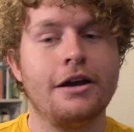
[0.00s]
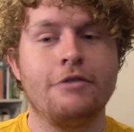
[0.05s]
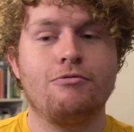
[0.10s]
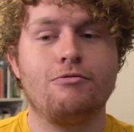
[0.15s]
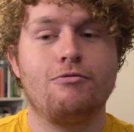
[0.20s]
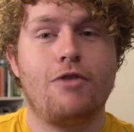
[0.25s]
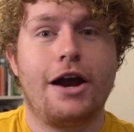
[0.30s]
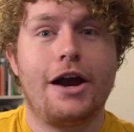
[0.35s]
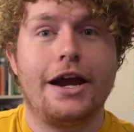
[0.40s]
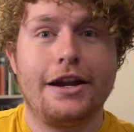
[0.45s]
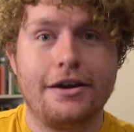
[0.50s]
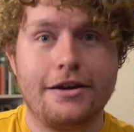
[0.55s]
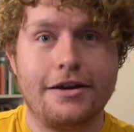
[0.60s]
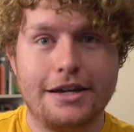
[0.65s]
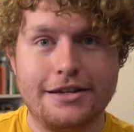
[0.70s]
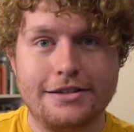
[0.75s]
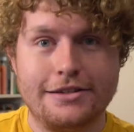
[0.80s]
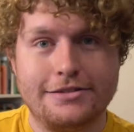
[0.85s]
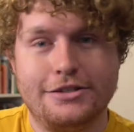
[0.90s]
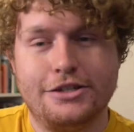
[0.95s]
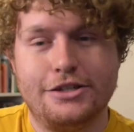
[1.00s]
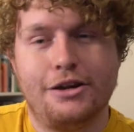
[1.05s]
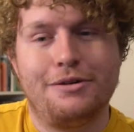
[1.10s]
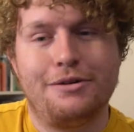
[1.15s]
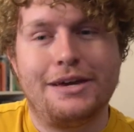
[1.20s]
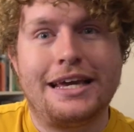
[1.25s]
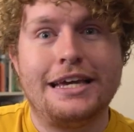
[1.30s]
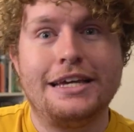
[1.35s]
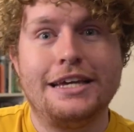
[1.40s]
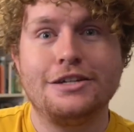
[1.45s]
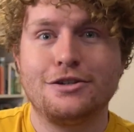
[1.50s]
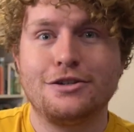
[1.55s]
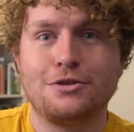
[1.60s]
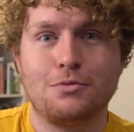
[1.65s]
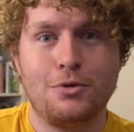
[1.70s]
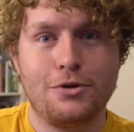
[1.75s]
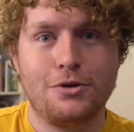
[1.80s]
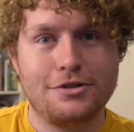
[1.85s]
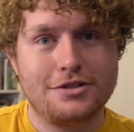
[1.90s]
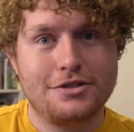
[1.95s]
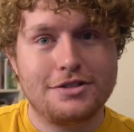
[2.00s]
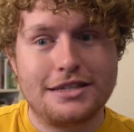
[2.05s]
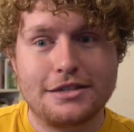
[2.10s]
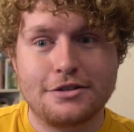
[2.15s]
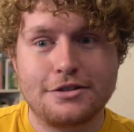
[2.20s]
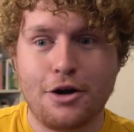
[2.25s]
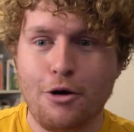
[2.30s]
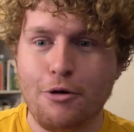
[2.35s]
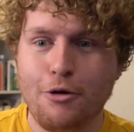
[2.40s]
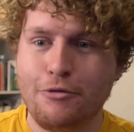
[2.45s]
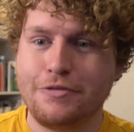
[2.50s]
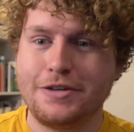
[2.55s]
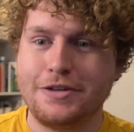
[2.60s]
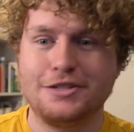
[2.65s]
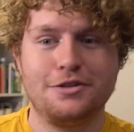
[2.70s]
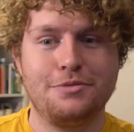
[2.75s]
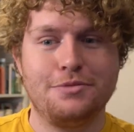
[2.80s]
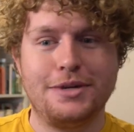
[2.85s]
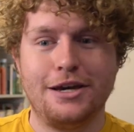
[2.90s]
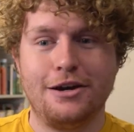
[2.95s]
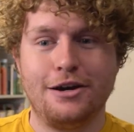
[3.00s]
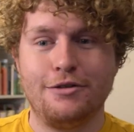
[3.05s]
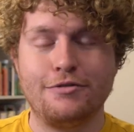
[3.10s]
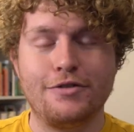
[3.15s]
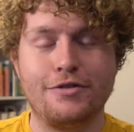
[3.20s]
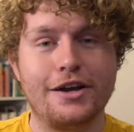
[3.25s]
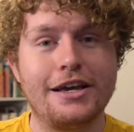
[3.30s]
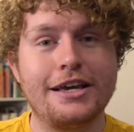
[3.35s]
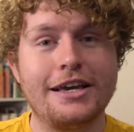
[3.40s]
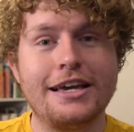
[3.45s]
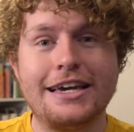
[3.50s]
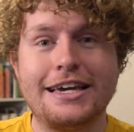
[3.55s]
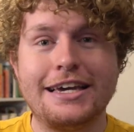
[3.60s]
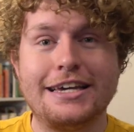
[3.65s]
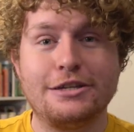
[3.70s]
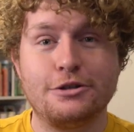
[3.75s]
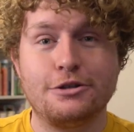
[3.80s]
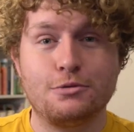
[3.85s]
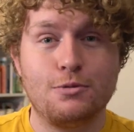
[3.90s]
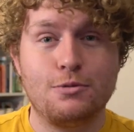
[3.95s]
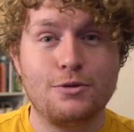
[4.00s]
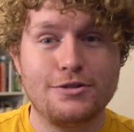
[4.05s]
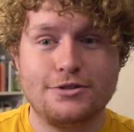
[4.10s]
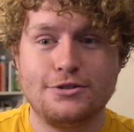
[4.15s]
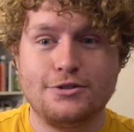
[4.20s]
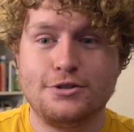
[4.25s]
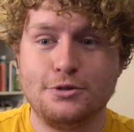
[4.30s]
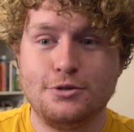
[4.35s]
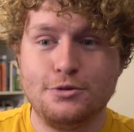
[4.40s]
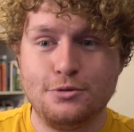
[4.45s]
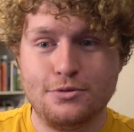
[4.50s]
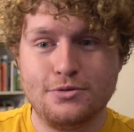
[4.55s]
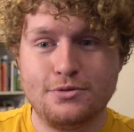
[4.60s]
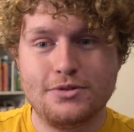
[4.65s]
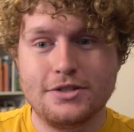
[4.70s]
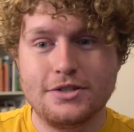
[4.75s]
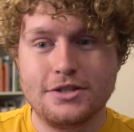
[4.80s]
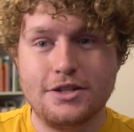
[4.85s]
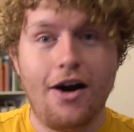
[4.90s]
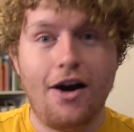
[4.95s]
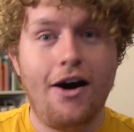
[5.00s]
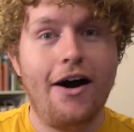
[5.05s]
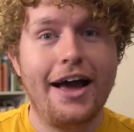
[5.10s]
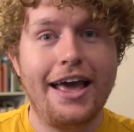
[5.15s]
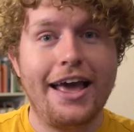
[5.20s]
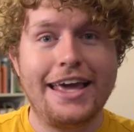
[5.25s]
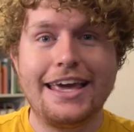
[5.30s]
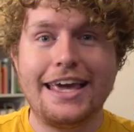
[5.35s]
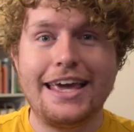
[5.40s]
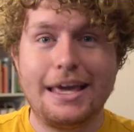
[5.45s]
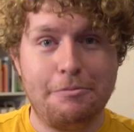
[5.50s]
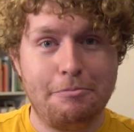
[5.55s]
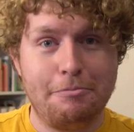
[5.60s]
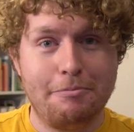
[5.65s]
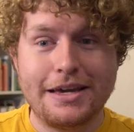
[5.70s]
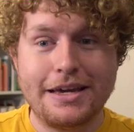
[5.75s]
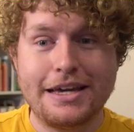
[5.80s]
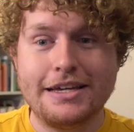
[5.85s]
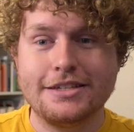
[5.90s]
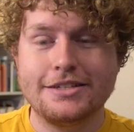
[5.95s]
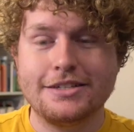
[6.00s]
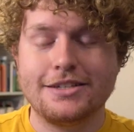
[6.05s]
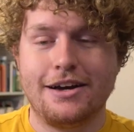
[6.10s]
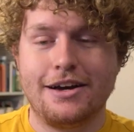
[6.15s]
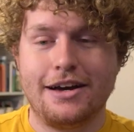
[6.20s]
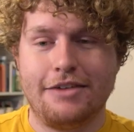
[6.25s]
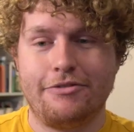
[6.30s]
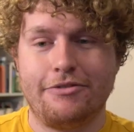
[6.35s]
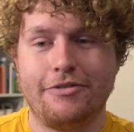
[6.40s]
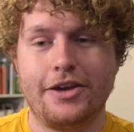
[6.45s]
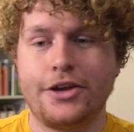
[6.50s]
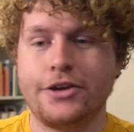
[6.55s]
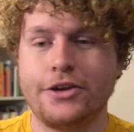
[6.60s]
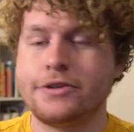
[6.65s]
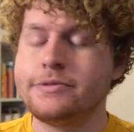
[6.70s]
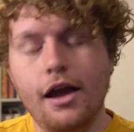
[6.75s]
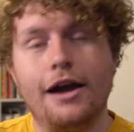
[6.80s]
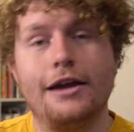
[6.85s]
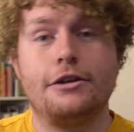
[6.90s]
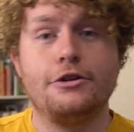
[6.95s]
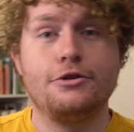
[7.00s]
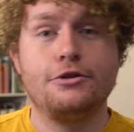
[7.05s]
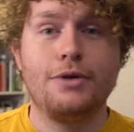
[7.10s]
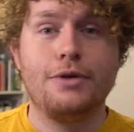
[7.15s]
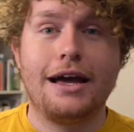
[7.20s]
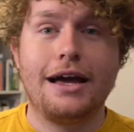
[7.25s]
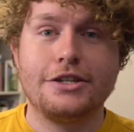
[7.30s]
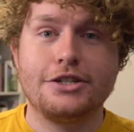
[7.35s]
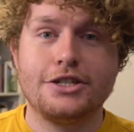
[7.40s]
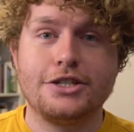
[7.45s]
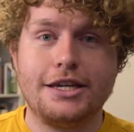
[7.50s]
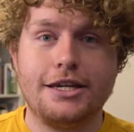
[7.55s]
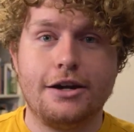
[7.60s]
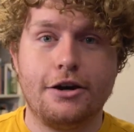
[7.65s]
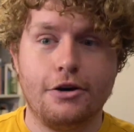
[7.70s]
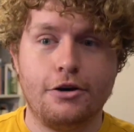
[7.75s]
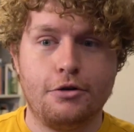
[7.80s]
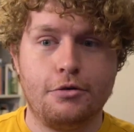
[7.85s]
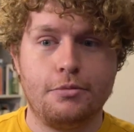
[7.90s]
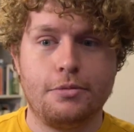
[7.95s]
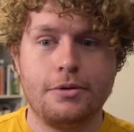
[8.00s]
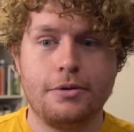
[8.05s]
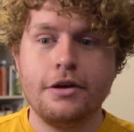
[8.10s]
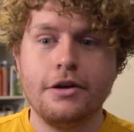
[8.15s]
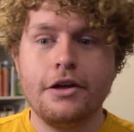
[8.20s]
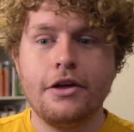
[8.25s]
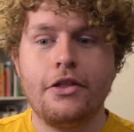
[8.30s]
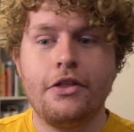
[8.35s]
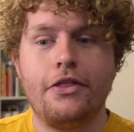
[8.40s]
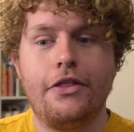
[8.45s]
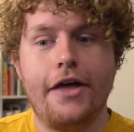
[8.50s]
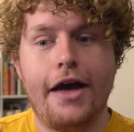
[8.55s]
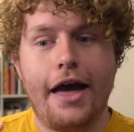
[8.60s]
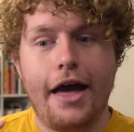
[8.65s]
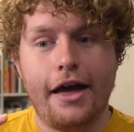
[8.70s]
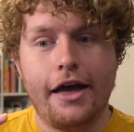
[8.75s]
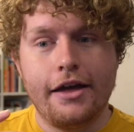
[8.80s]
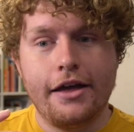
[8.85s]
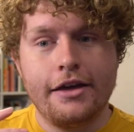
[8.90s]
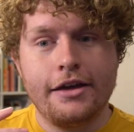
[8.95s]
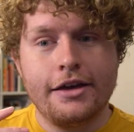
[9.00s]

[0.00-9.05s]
Reiner, you know, he just wants this whole thing to be over. He just wants to die in peace, I think. I do actually hope that